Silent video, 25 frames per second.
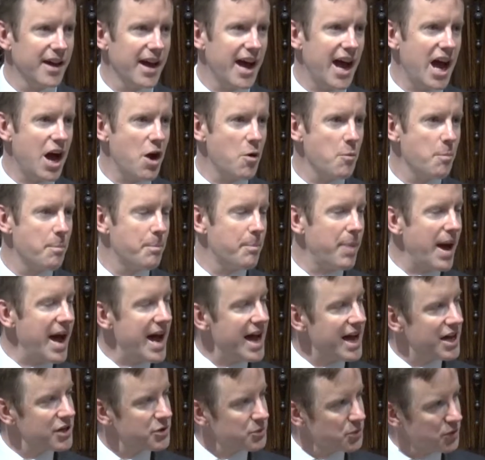How
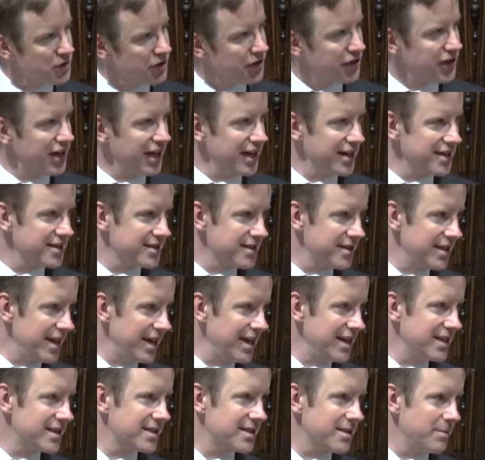bad would things
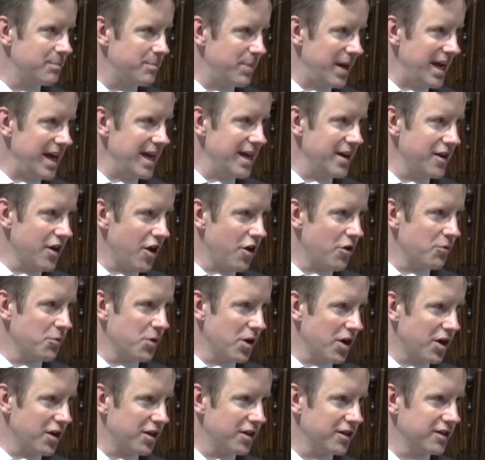need to be in our
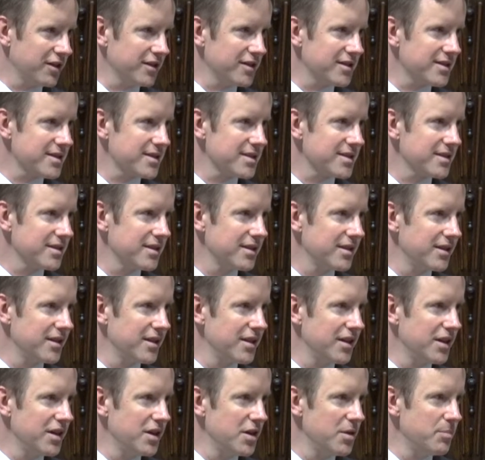world
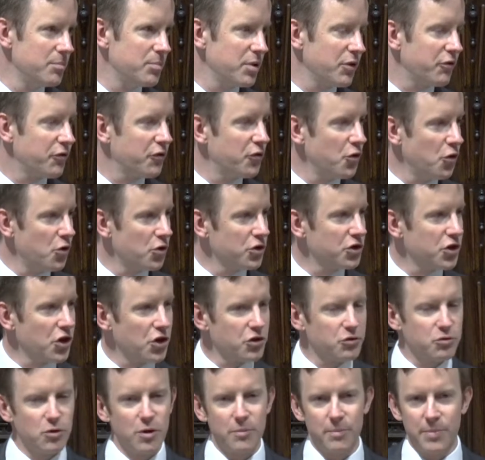before
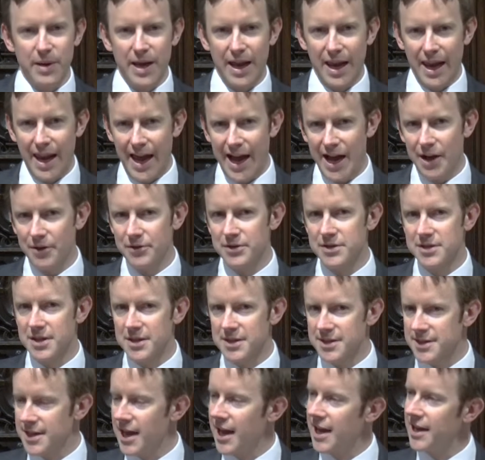God would be allowed to
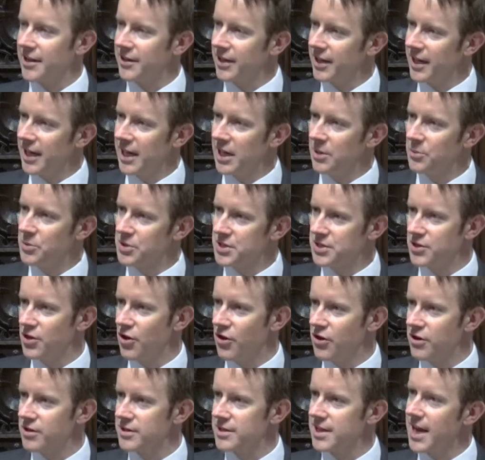say that he was
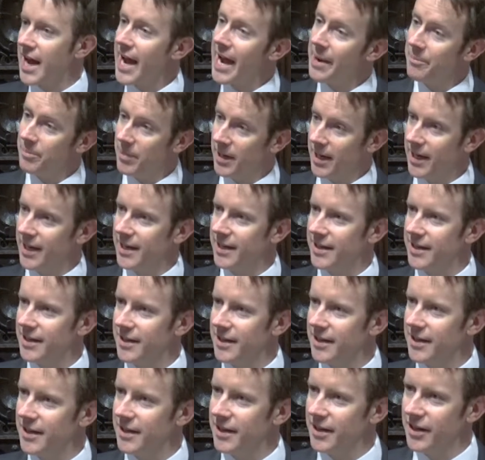not happy?
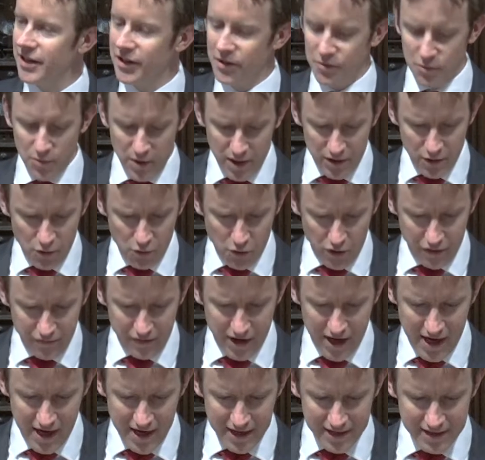with all of
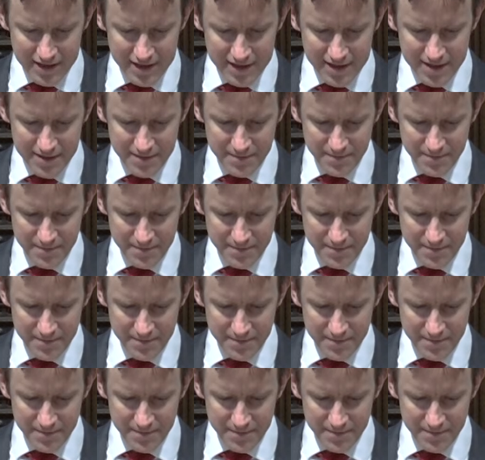it.